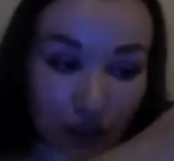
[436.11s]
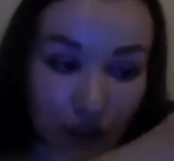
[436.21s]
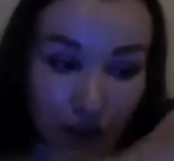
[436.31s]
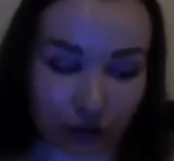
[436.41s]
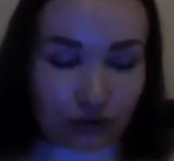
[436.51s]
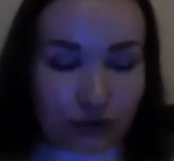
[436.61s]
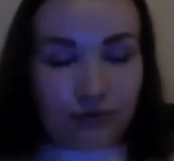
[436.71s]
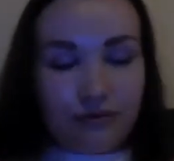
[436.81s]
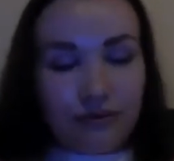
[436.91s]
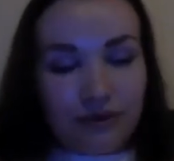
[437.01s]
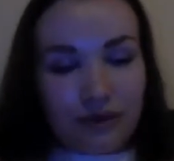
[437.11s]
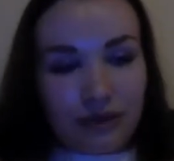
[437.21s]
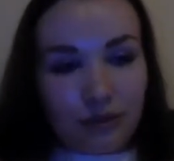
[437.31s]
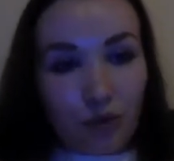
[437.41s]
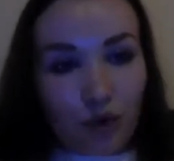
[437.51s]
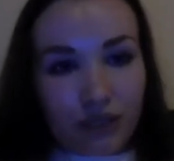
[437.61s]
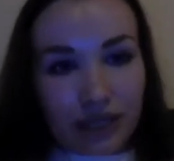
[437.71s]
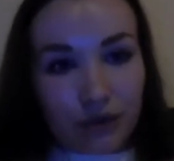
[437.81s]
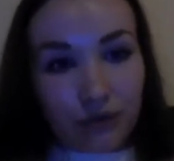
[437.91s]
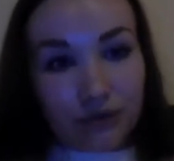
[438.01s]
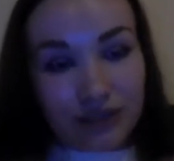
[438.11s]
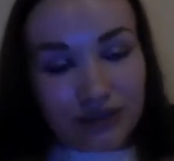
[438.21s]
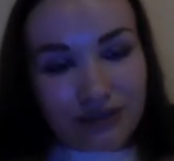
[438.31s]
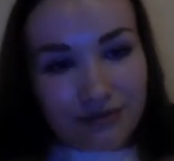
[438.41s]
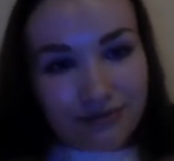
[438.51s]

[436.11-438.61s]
into more narrow fields.